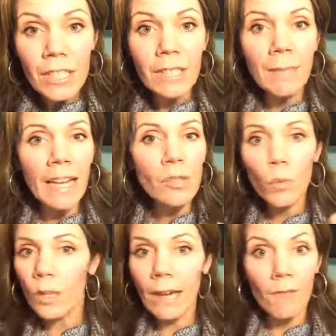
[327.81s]
Imagine
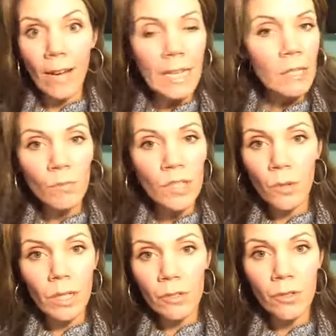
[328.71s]
what that Vicodin was
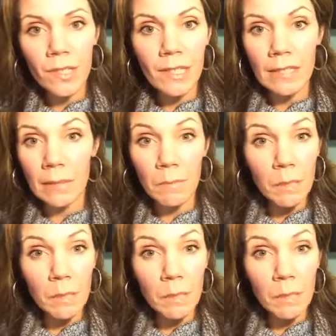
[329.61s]
doing to her system